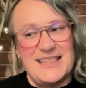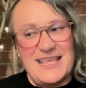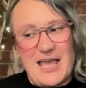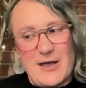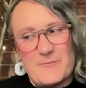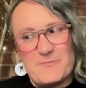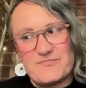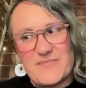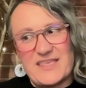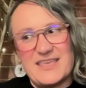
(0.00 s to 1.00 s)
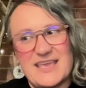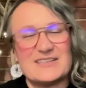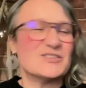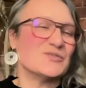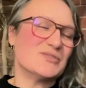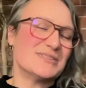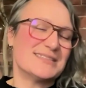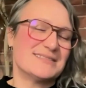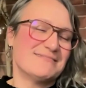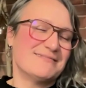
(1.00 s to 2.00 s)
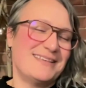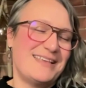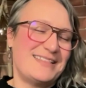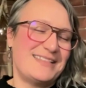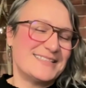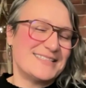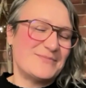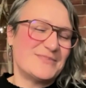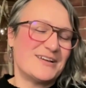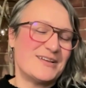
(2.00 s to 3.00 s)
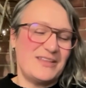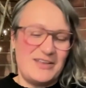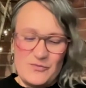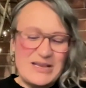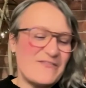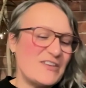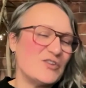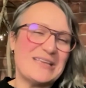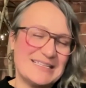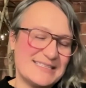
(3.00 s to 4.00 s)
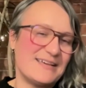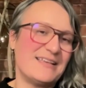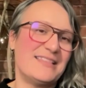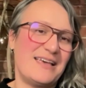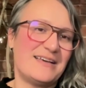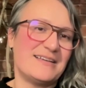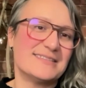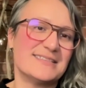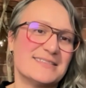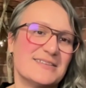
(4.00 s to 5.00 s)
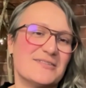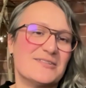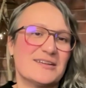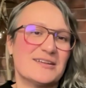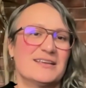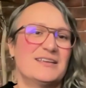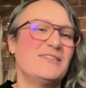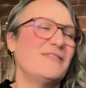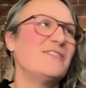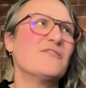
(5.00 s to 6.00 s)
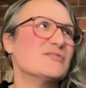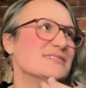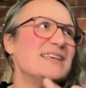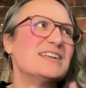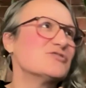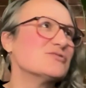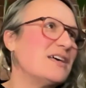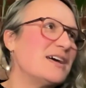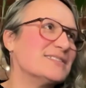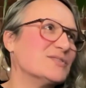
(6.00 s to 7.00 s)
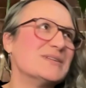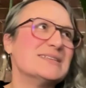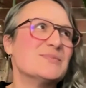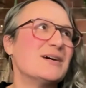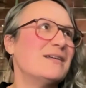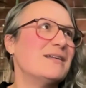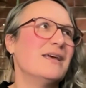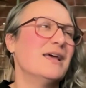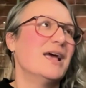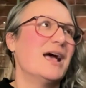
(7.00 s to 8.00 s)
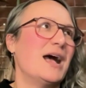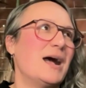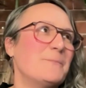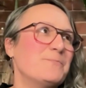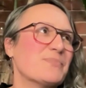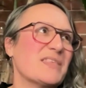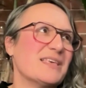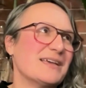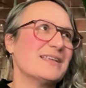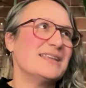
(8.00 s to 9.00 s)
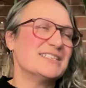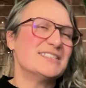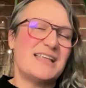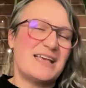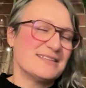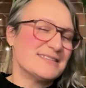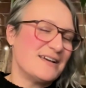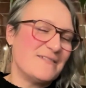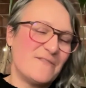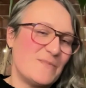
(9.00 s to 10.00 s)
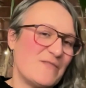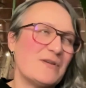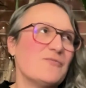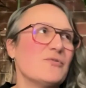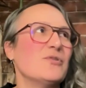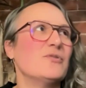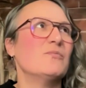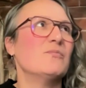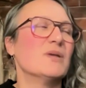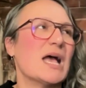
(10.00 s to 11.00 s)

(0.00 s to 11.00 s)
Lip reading: the outdoors at the same time, whenever you're inside the house. So, and of course, natural light's always one, that connection outside from every room.